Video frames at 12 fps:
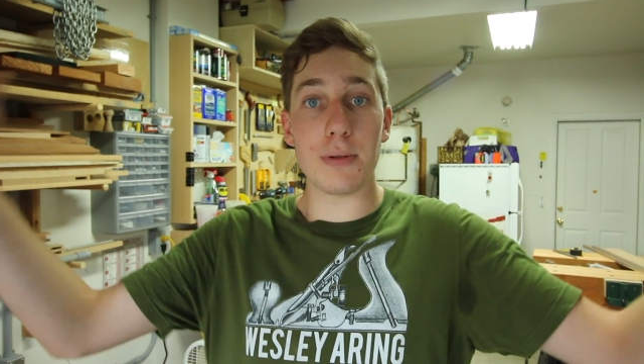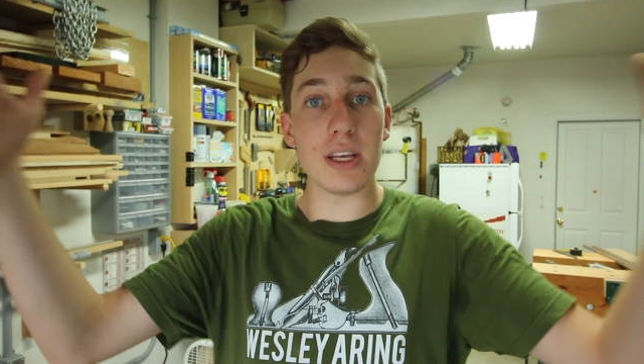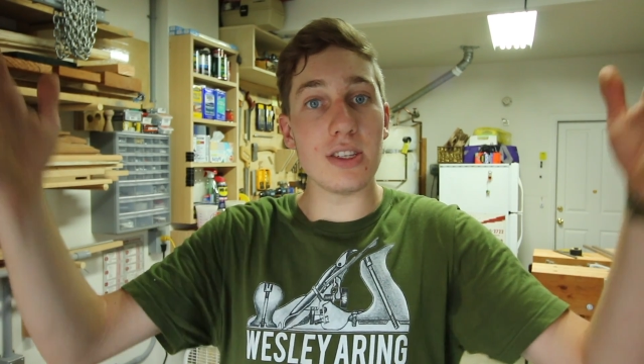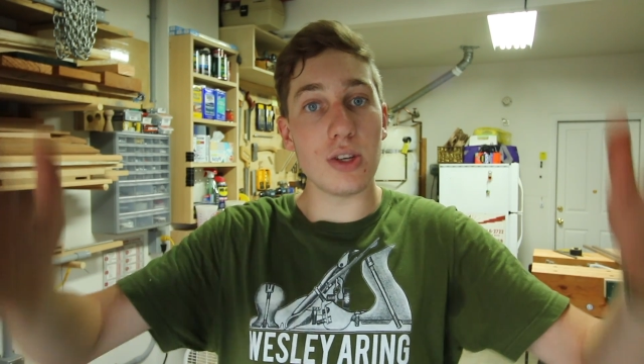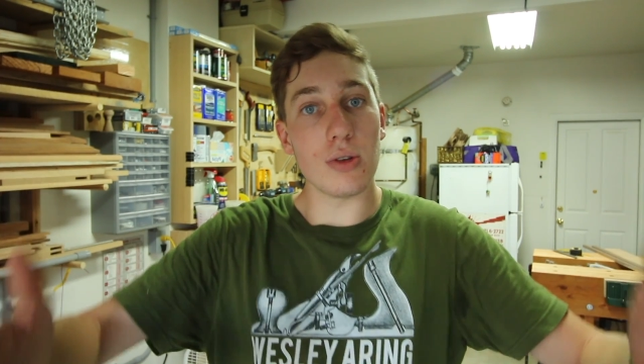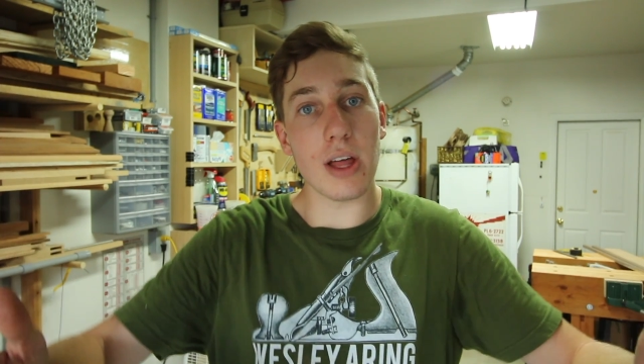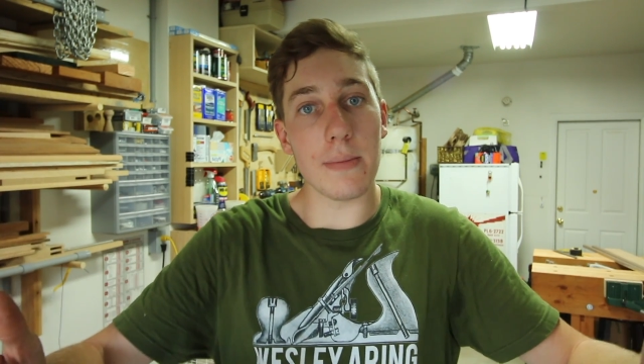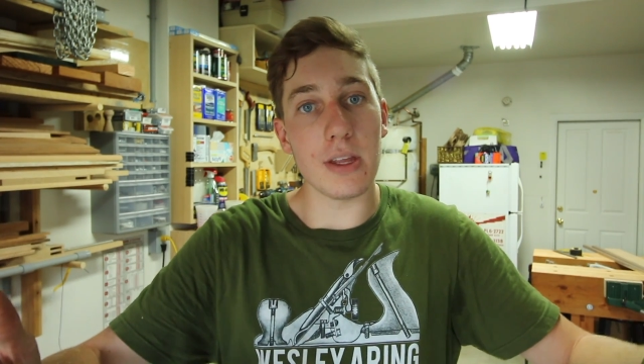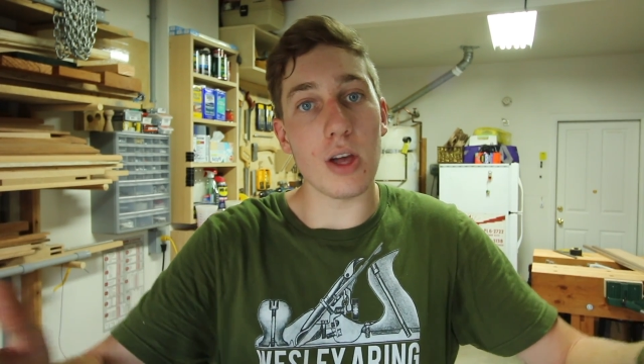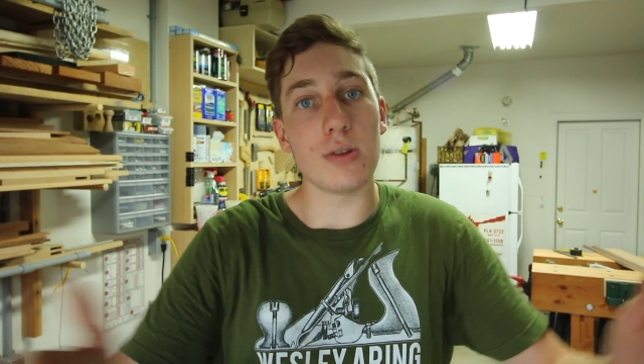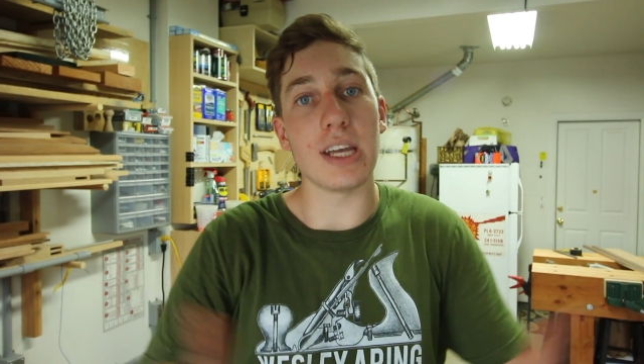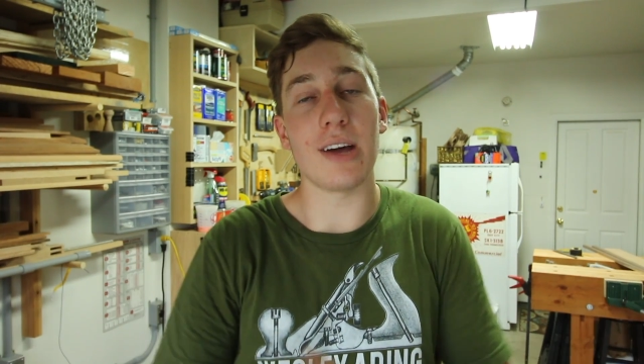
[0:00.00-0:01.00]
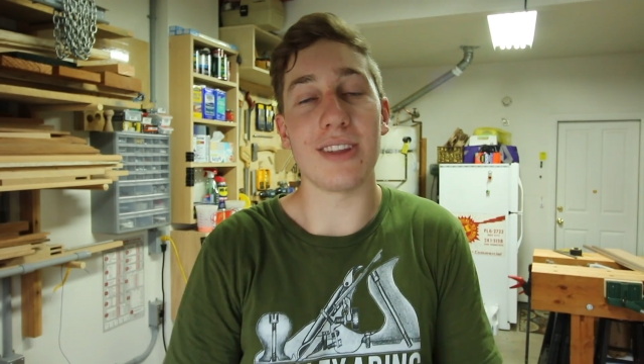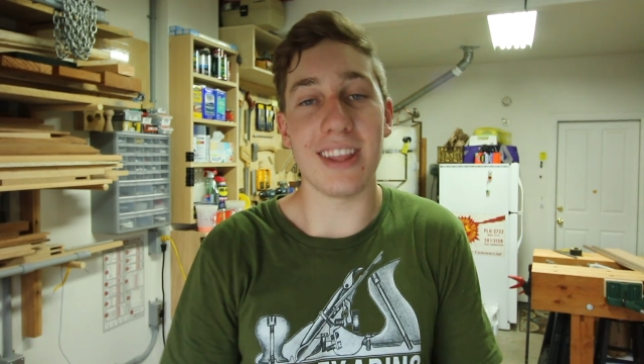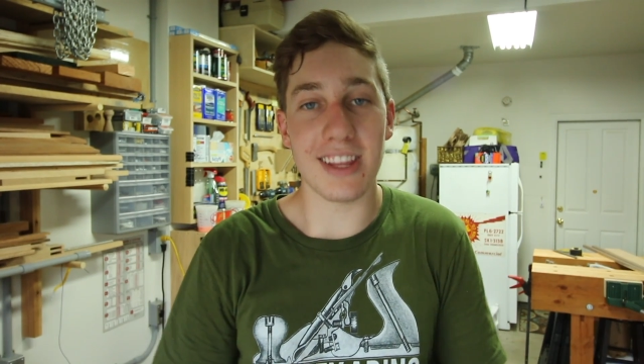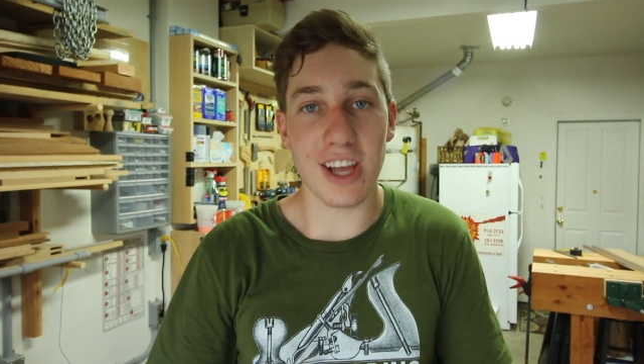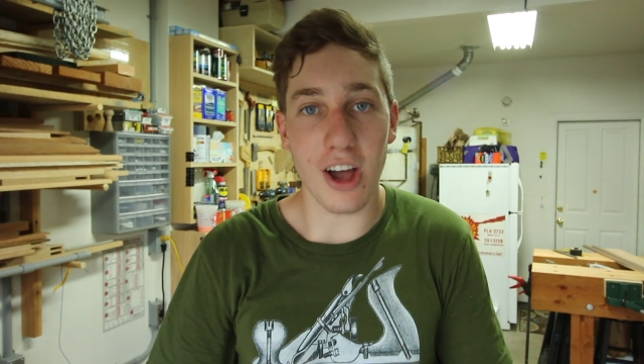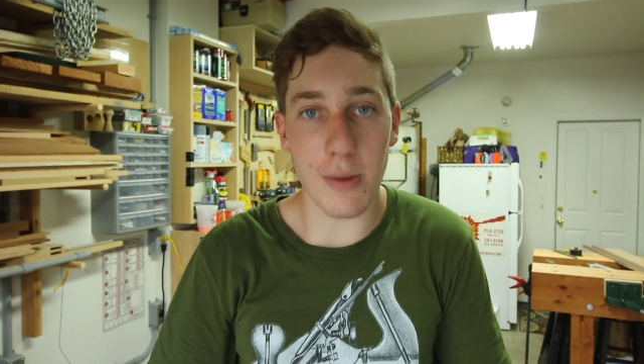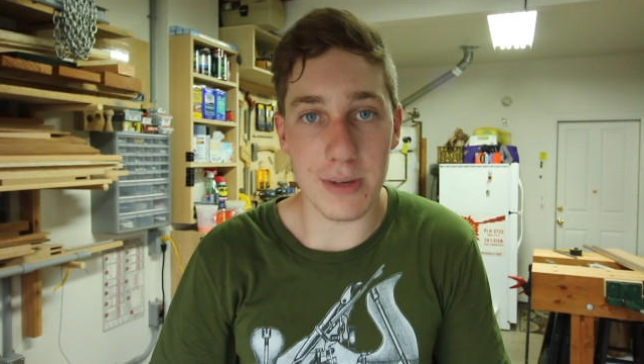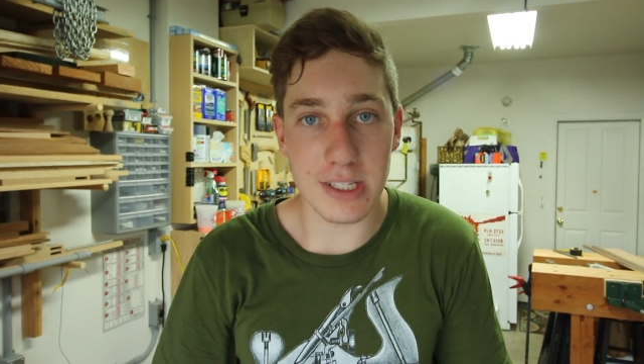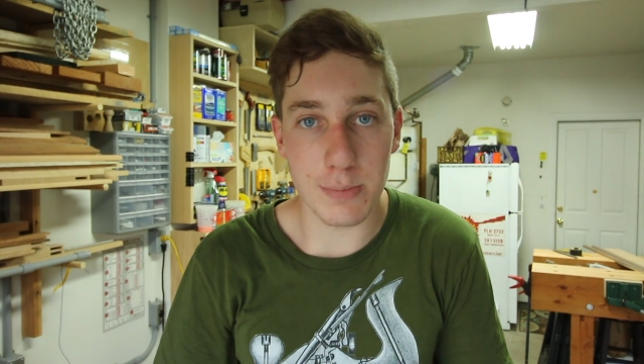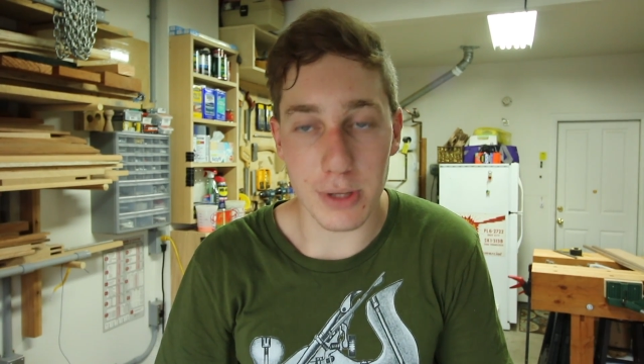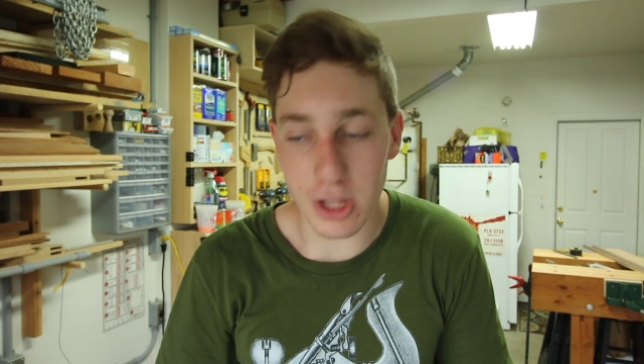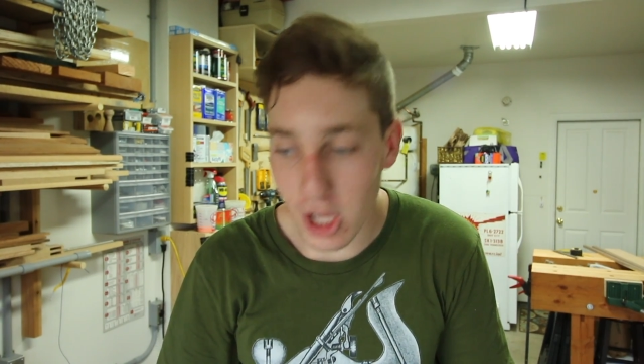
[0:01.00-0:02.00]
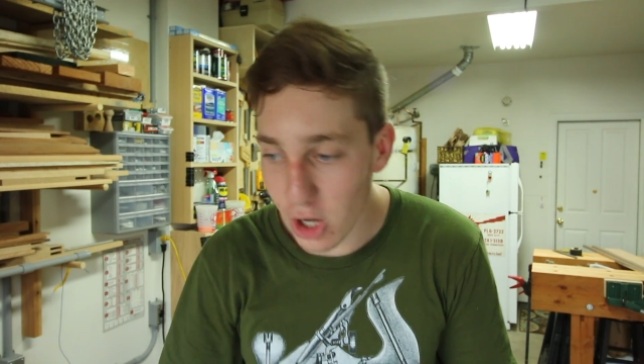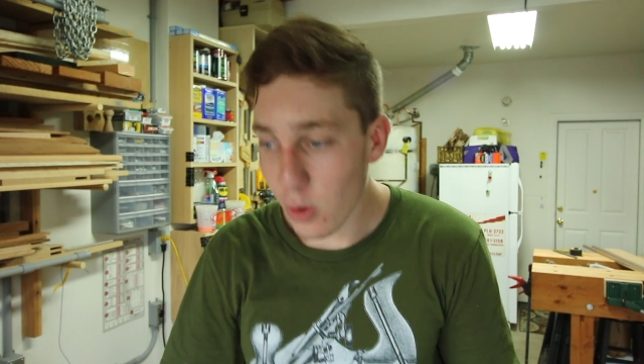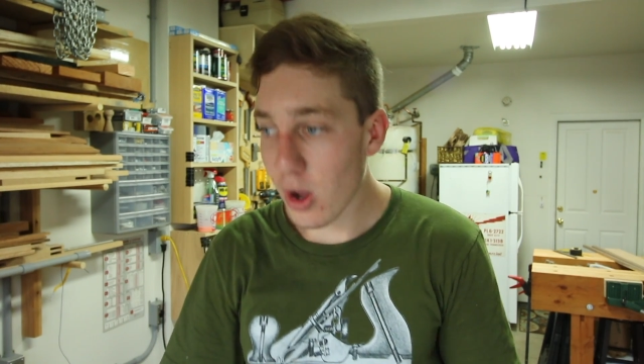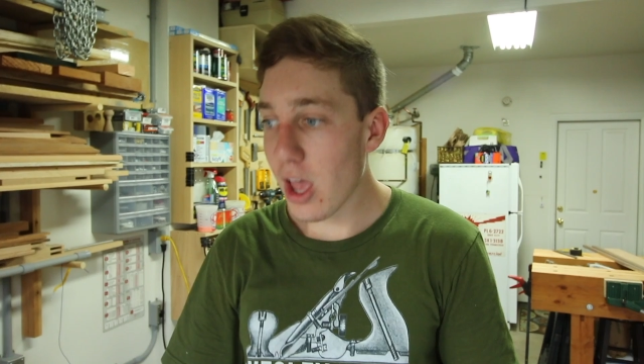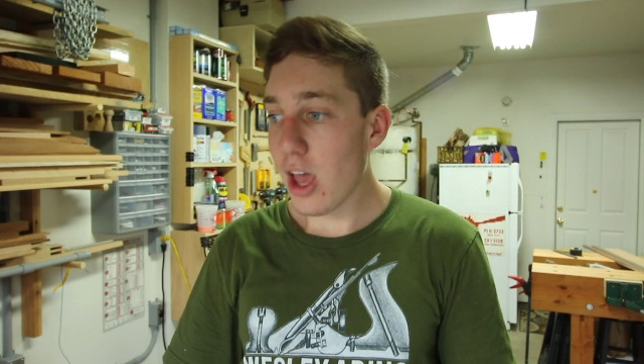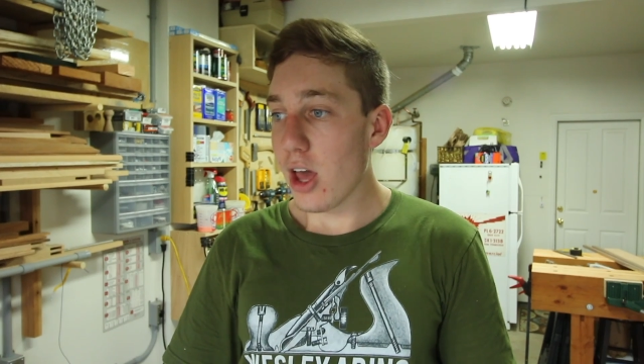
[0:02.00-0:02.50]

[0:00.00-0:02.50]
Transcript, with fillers: please do let me know down in the comments below.